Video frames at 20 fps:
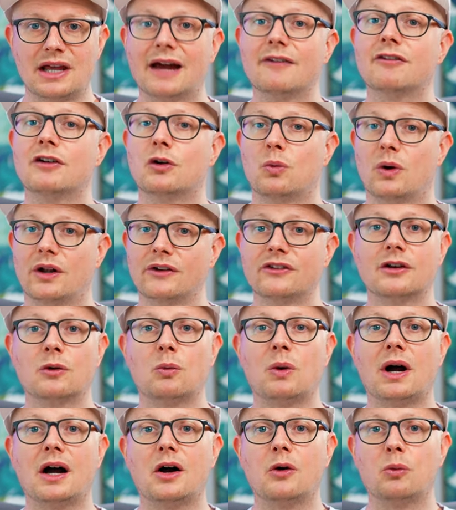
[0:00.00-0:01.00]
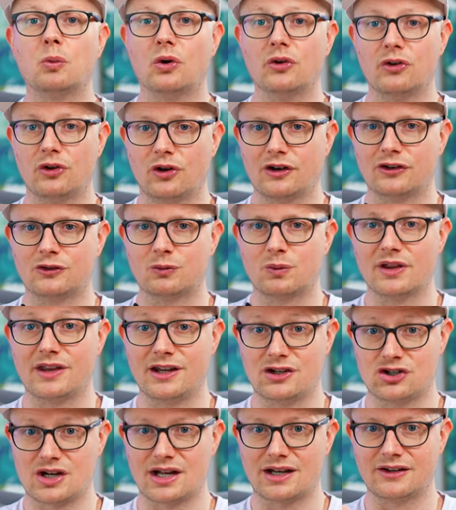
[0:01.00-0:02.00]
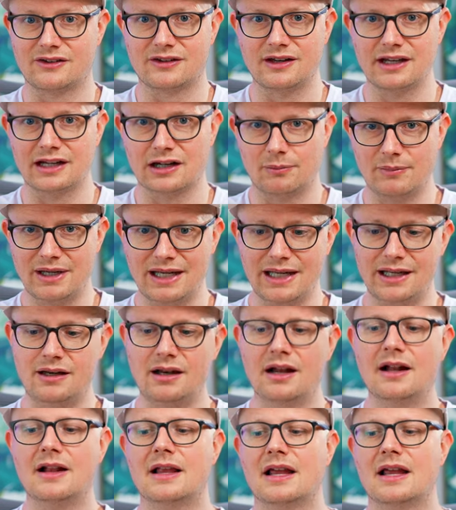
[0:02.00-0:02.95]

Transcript: Every once in a while, we'll notice where they try to sneak them in,